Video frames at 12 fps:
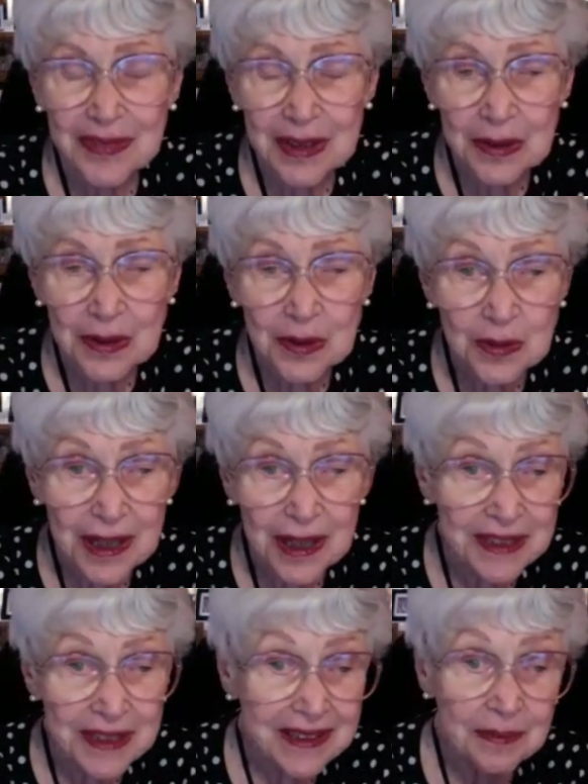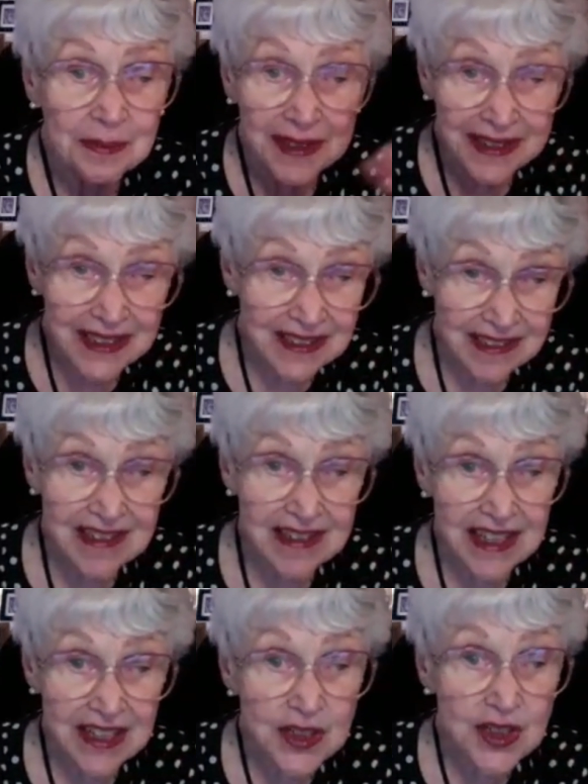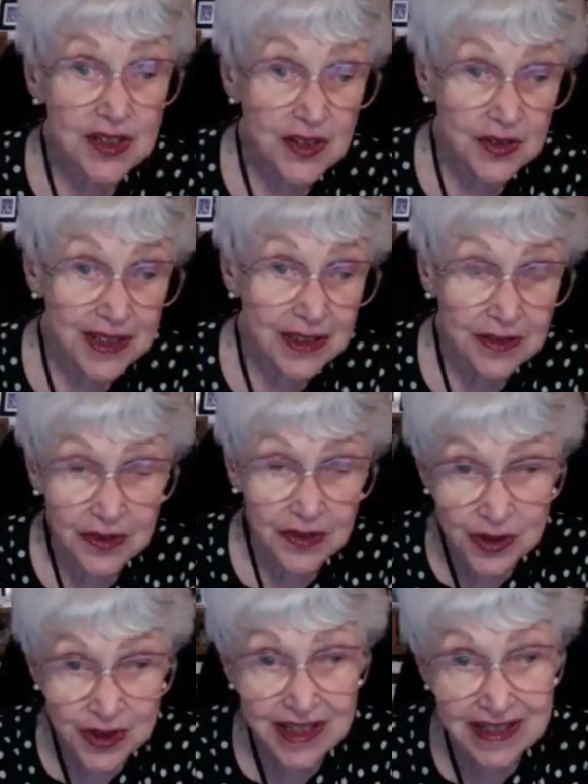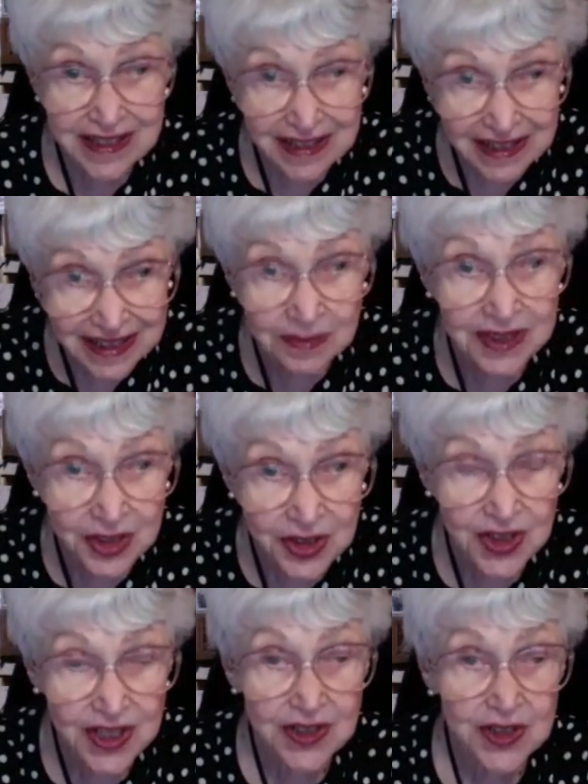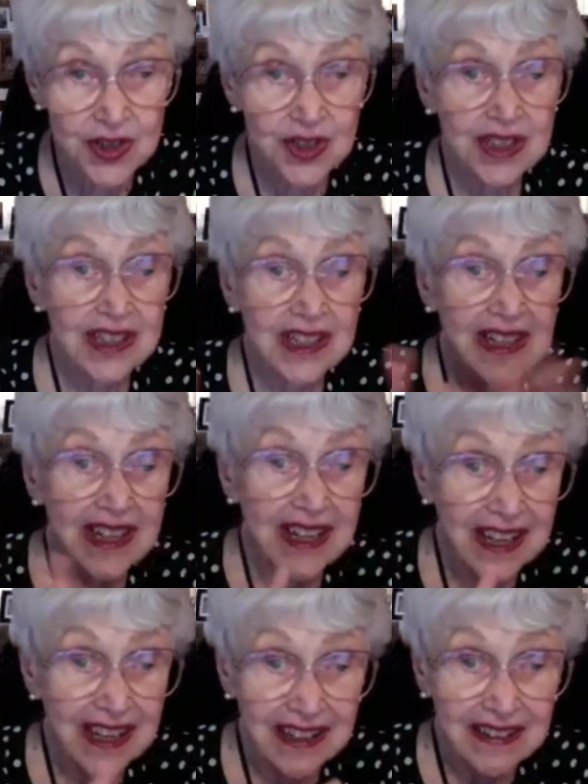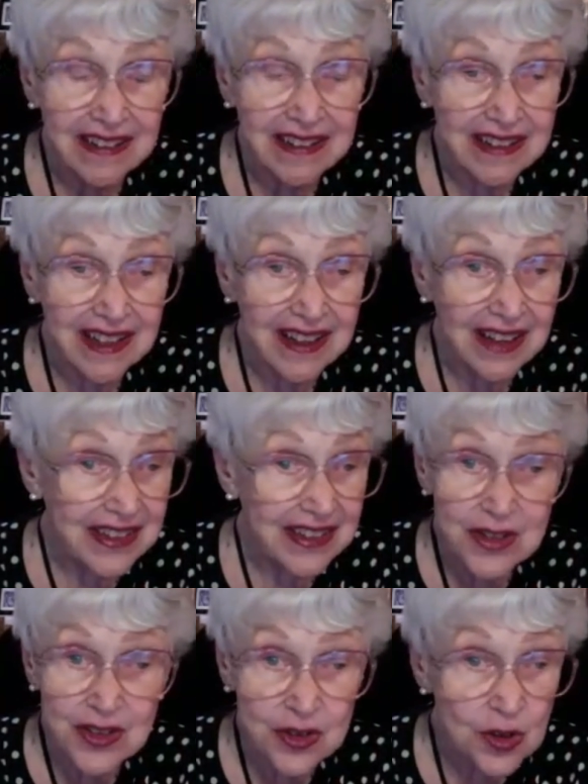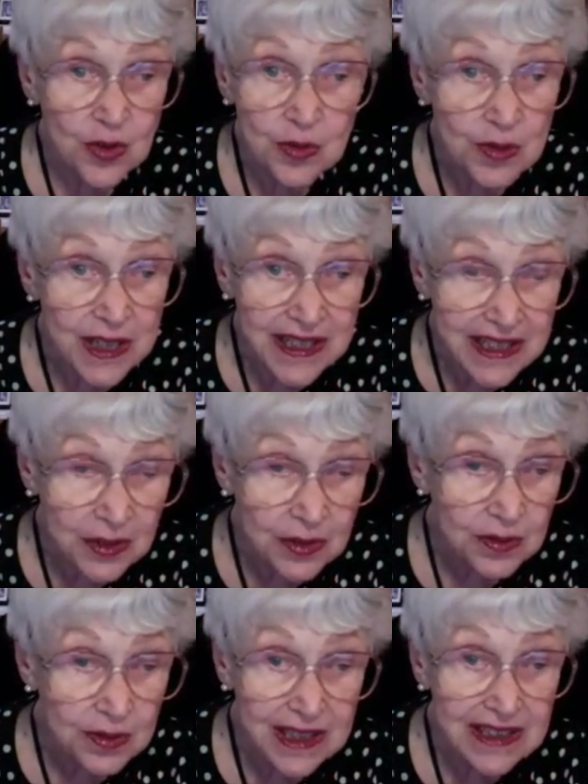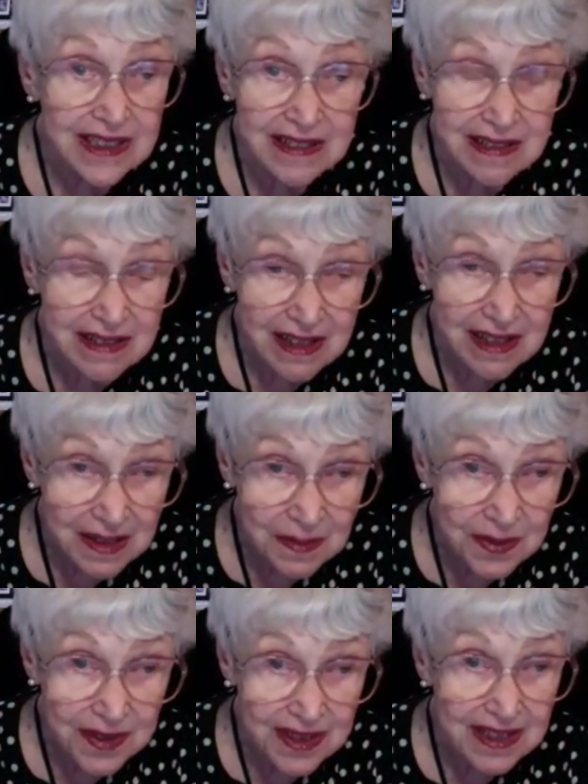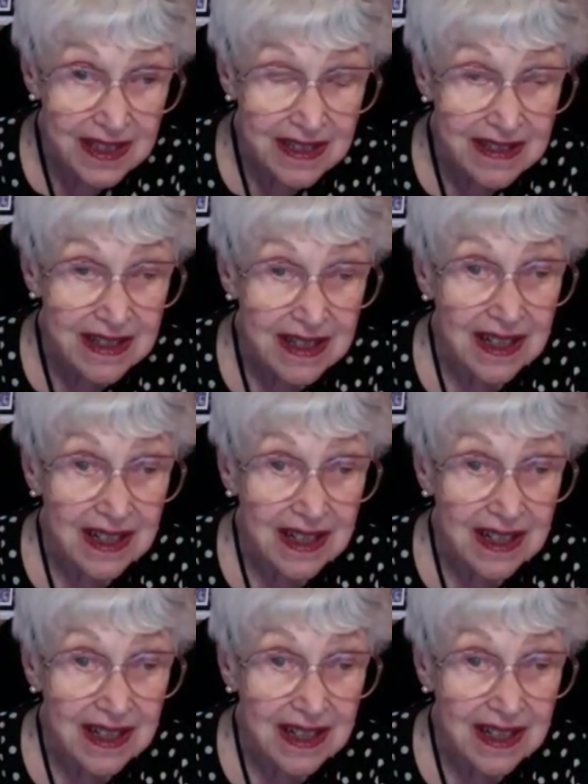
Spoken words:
the existential threat, of course, is climate change. And there is no way to really stop this